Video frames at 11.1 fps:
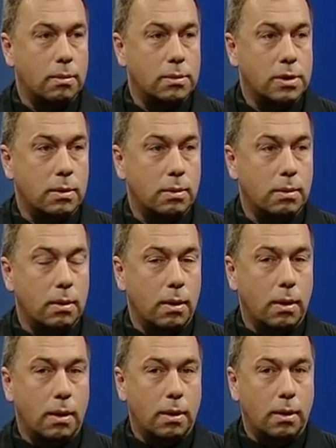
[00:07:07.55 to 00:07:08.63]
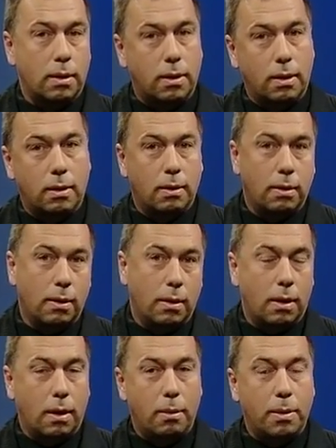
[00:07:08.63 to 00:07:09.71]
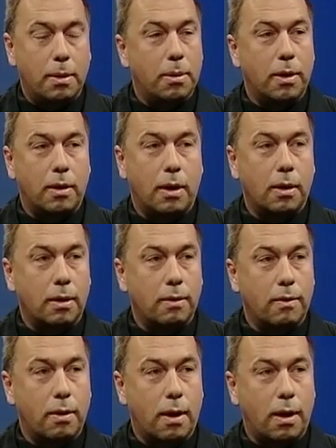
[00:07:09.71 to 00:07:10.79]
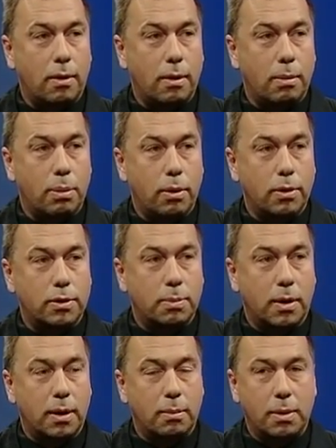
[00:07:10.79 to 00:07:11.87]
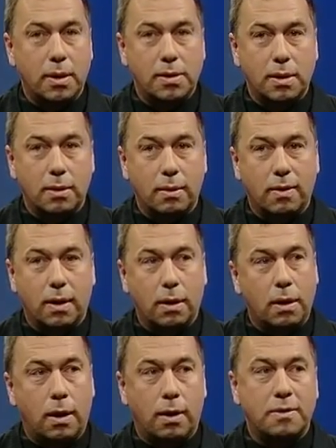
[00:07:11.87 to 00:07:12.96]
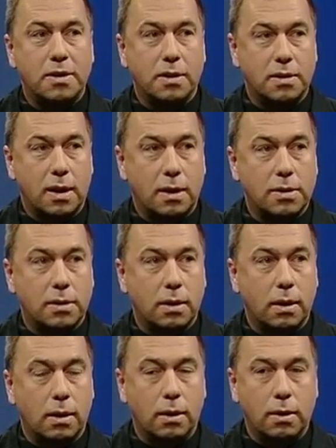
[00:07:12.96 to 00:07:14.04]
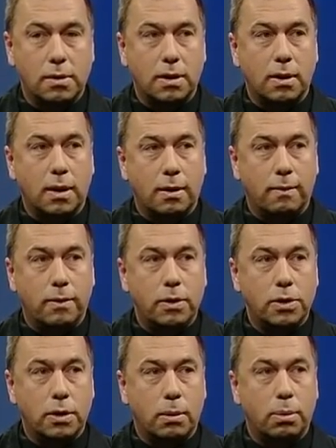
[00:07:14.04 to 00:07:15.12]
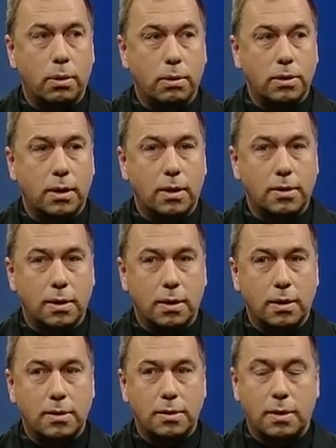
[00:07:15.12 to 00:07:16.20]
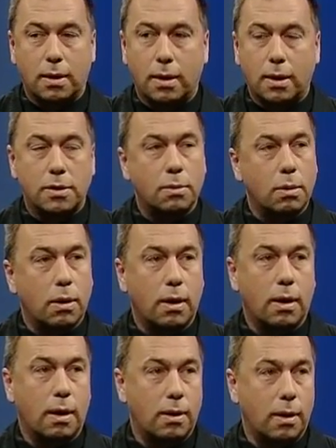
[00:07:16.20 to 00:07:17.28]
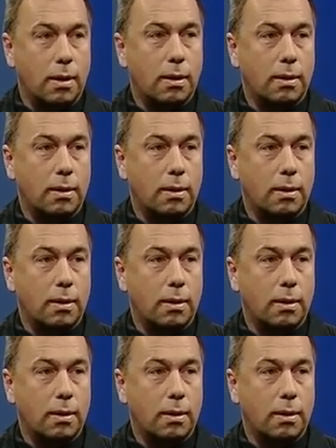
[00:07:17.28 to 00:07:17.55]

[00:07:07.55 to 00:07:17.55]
So there are people that argue for either approach, but in BC we've had a lot of success using the infusion approach, and it's working, I think.